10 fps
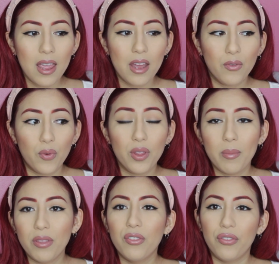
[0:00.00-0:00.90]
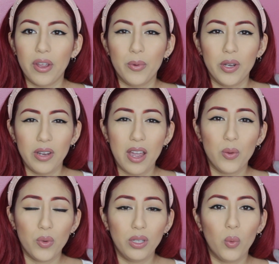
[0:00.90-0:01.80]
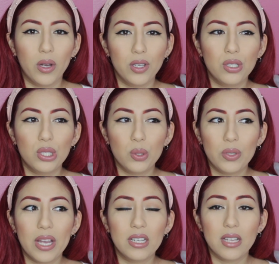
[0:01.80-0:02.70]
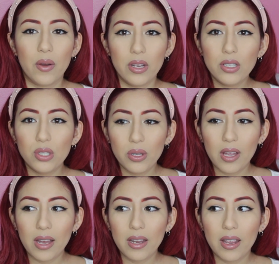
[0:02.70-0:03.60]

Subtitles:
And for the month of February, I really wanted to get down into that